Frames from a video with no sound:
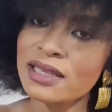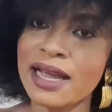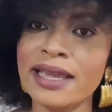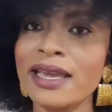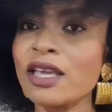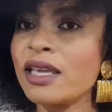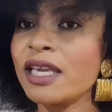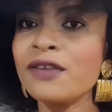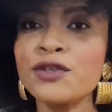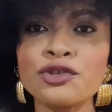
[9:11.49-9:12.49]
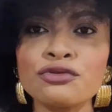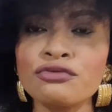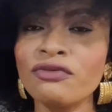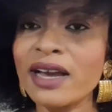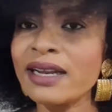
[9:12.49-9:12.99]
Like, it gives
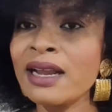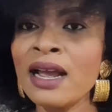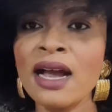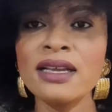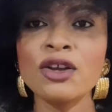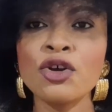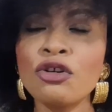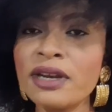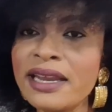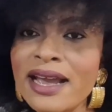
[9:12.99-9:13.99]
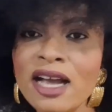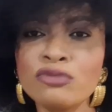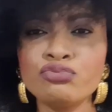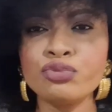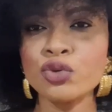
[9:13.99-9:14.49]
you that
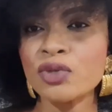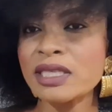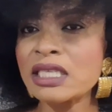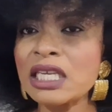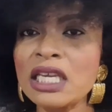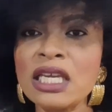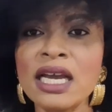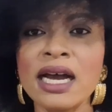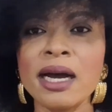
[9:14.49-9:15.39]
cognac, boozy,